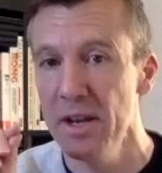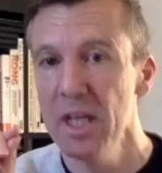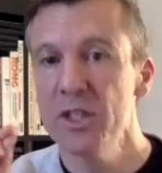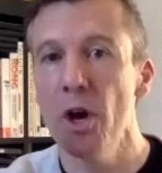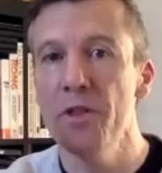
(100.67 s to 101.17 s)

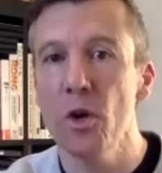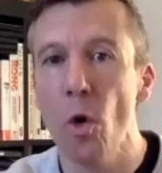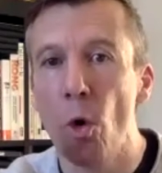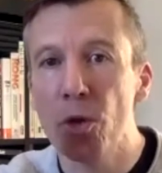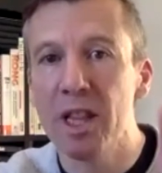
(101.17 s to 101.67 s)
so that
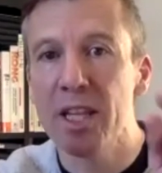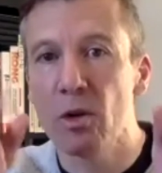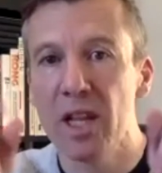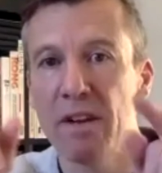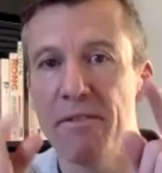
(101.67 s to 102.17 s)
all the
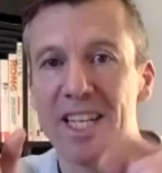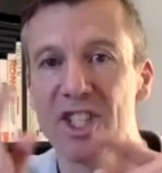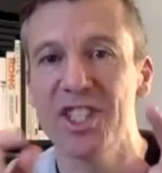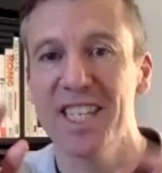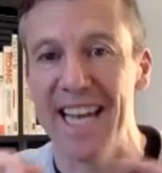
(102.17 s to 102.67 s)
little
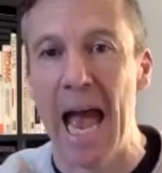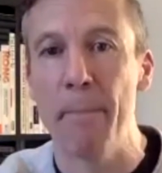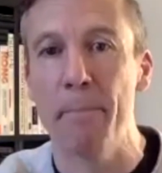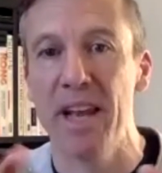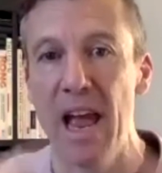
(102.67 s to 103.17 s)
innovations can
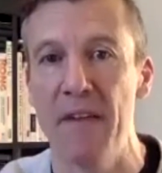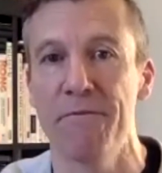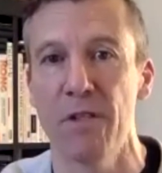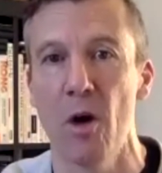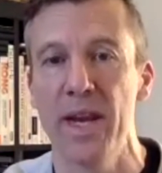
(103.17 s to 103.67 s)
happen and
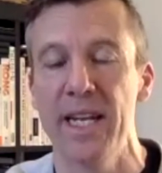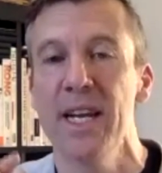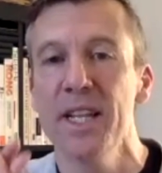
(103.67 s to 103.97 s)
flow in.